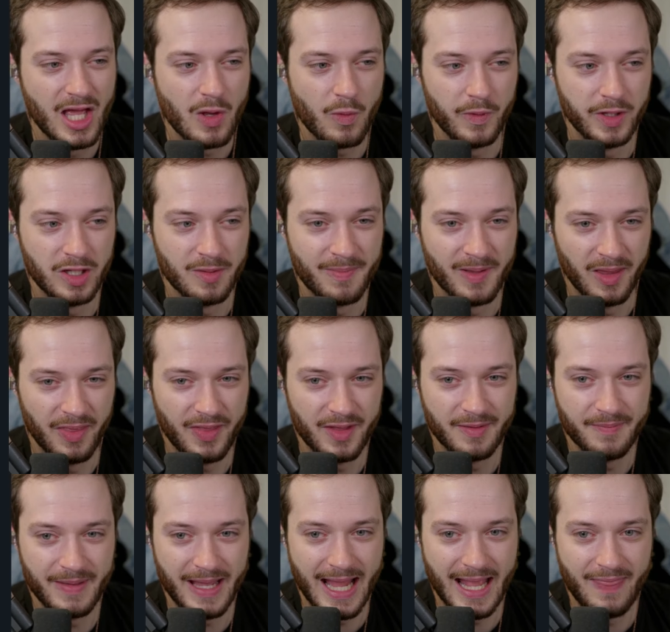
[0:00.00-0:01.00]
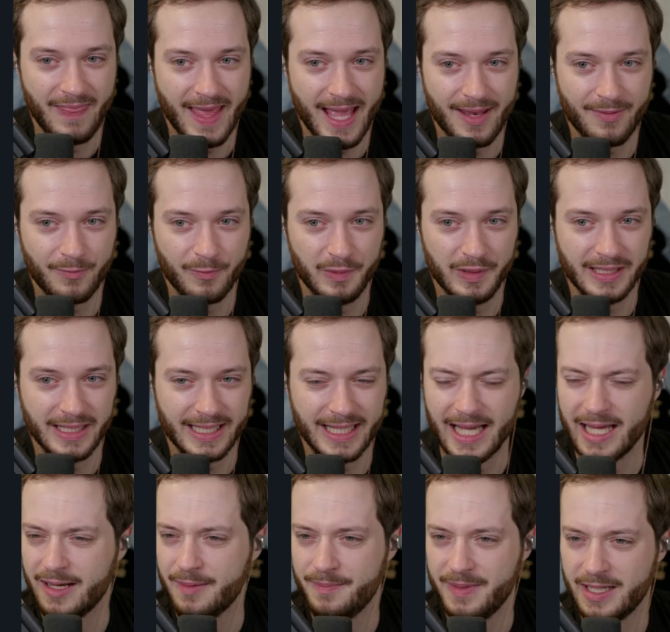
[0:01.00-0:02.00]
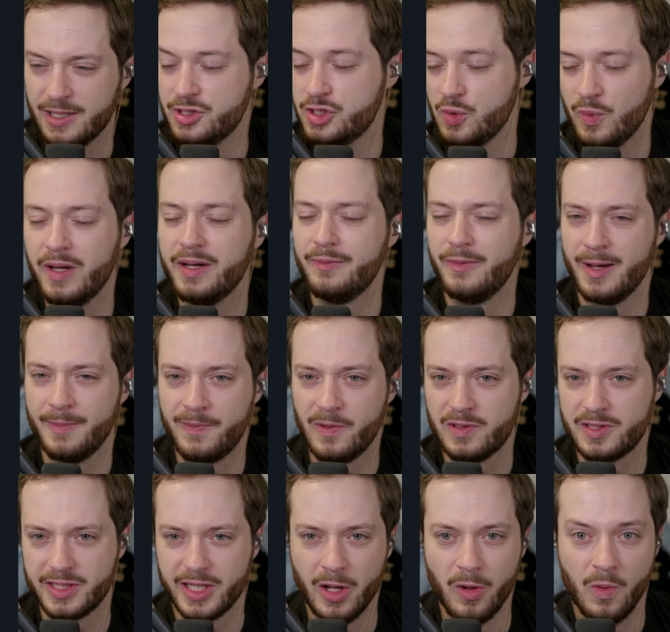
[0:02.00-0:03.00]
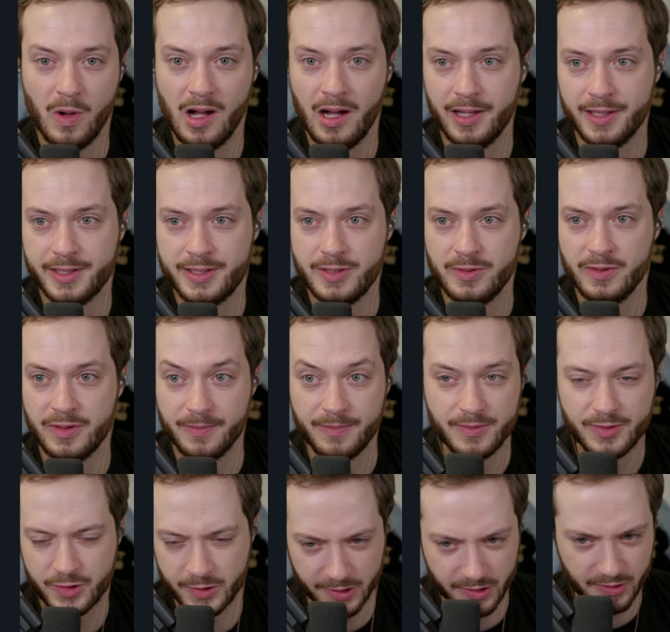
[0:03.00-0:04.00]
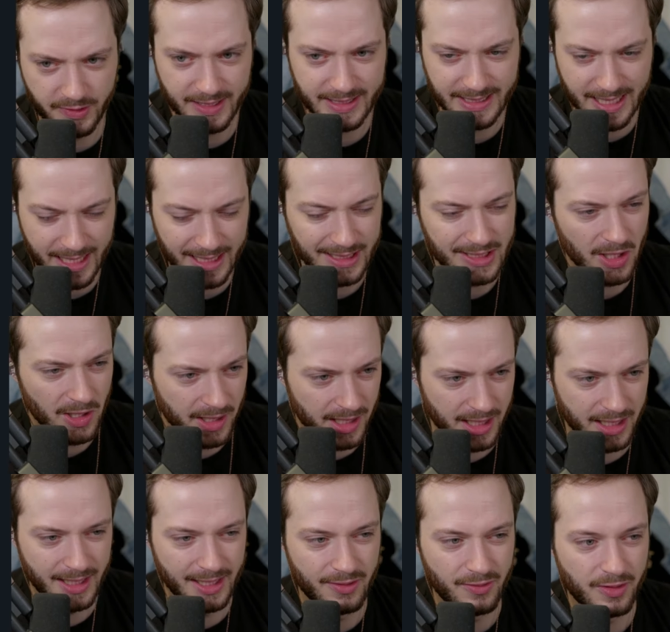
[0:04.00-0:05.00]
when you built them, and that really kind of, because you want Rampart to go onto the structure that's getting targeted,